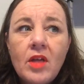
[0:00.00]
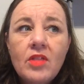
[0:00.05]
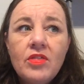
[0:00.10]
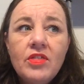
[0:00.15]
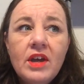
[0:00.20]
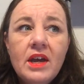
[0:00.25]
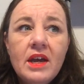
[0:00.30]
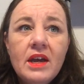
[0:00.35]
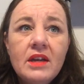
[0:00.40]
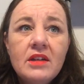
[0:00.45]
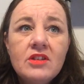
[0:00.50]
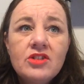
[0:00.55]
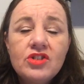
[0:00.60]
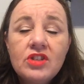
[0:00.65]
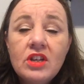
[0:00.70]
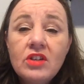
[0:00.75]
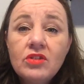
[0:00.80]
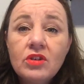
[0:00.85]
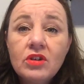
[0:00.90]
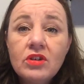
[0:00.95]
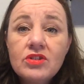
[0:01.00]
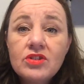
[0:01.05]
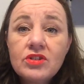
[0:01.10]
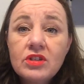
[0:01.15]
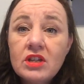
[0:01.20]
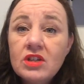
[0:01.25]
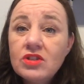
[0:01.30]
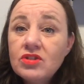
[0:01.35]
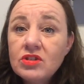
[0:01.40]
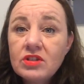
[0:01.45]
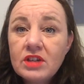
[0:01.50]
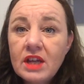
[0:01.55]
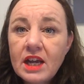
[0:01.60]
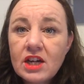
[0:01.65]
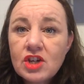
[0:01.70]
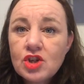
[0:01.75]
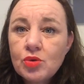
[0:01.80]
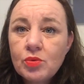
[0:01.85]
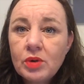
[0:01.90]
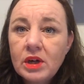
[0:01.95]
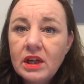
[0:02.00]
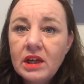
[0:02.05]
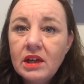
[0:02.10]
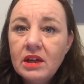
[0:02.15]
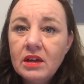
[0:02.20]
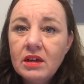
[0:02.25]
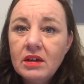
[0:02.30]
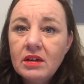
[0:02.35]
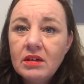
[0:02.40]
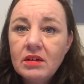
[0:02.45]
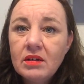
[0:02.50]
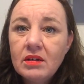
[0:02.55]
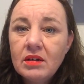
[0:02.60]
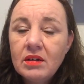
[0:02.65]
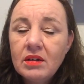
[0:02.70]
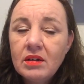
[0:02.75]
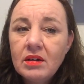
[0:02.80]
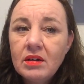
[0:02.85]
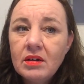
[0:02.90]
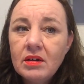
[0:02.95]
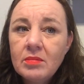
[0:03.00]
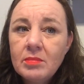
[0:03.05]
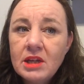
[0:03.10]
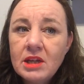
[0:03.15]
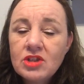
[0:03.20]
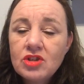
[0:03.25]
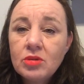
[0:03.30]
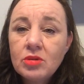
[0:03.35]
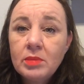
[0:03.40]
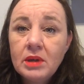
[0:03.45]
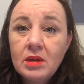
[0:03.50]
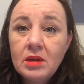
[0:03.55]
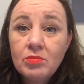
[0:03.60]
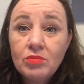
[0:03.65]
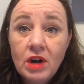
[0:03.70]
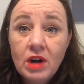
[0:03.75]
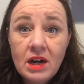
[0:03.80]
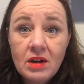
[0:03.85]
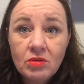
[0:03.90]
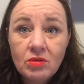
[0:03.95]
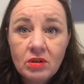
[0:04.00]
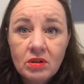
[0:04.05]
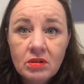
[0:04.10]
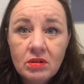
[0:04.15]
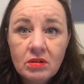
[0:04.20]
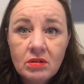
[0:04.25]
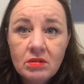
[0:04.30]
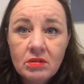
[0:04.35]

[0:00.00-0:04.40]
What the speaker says: that cinders isn't actually meant to be brown.